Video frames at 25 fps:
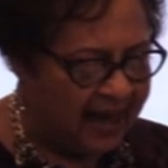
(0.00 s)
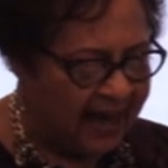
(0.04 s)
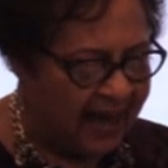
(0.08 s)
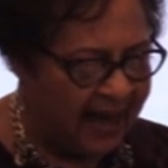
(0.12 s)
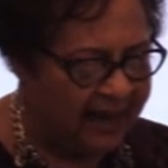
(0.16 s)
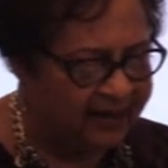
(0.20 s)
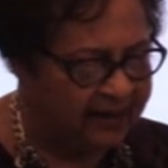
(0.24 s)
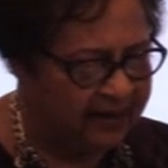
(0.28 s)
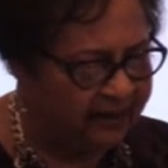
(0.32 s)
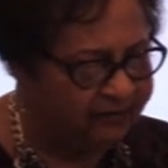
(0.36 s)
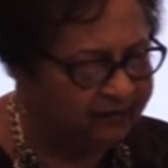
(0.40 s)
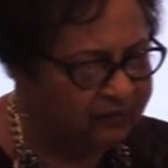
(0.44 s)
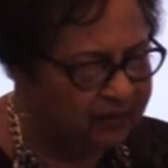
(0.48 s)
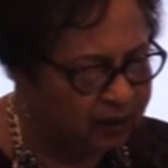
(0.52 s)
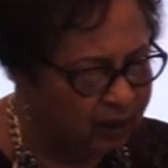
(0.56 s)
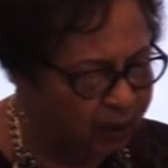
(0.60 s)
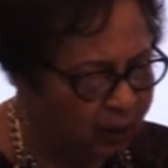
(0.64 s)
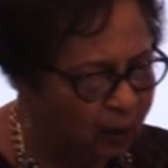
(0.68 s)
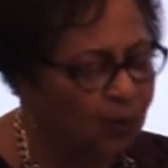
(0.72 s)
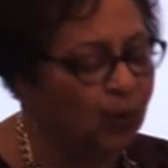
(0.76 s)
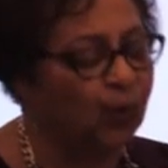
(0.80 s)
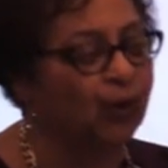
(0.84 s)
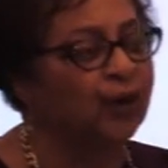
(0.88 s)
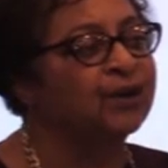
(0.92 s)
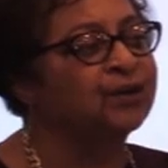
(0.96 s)
and have
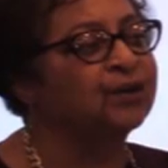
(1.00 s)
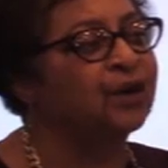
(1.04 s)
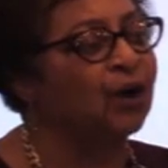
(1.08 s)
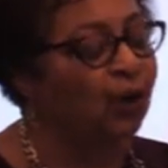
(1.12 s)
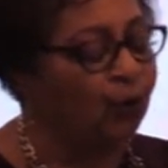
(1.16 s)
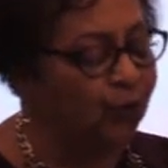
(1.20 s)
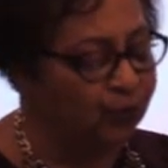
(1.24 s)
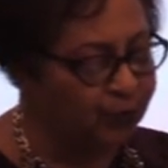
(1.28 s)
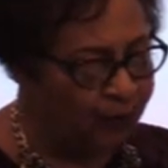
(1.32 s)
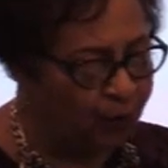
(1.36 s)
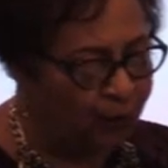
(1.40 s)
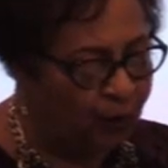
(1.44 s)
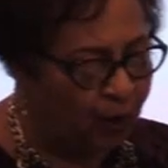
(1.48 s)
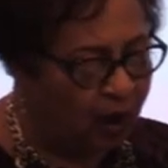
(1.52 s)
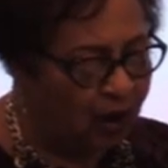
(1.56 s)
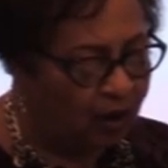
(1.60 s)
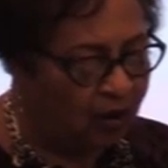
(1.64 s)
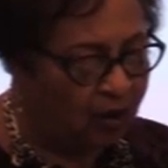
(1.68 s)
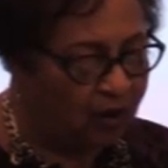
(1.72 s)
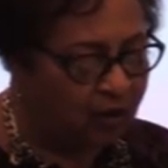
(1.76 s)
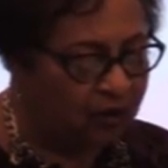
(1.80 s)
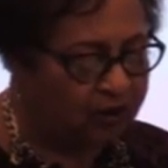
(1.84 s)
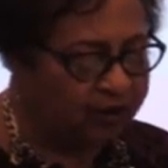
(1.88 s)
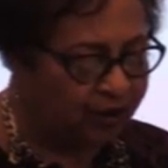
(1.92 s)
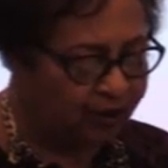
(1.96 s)
lowered
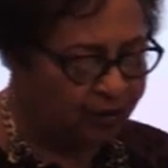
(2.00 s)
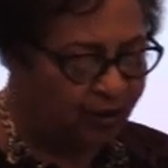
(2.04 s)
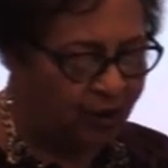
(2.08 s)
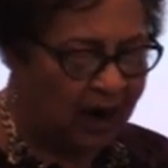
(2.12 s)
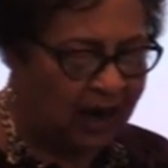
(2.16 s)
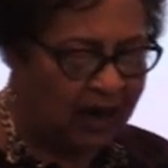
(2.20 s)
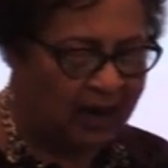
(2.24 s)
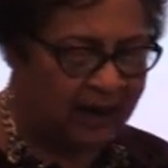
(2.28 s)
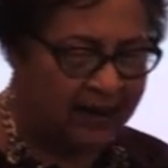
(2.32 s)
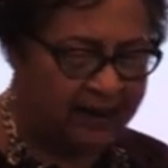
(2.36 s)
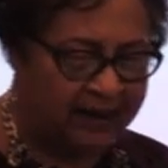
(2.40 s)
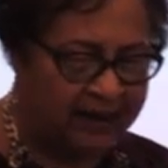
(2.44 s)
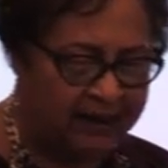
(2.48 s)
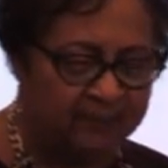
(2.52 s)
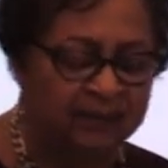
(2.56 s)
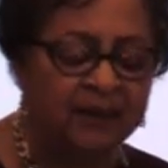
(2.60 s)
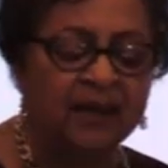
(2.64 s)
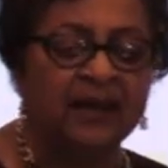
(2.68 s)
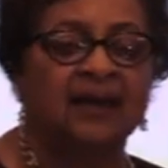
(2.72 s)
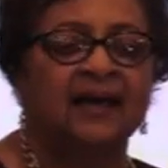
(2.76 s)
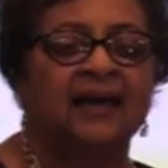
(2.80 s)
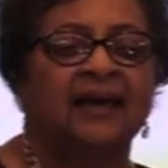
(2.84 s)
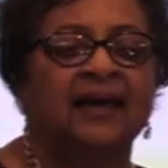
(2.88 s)
overall crime